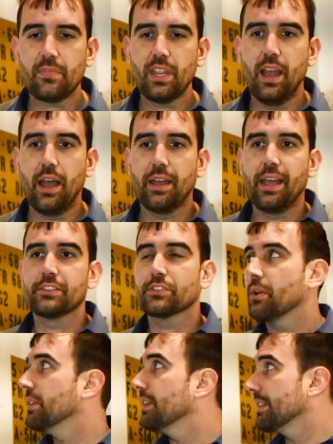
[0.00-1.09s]
Uh, and
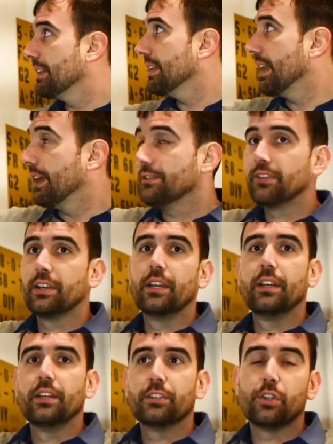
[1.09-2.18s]
so they tend to have
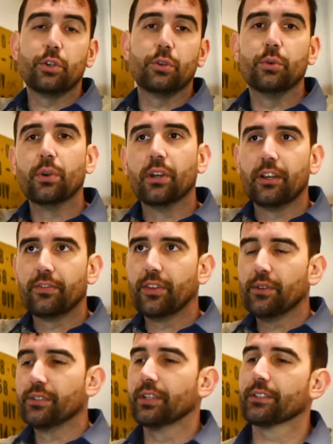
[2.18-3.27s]
two
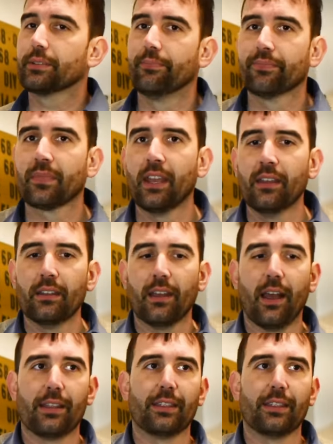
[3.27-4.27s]
fuses. Uh,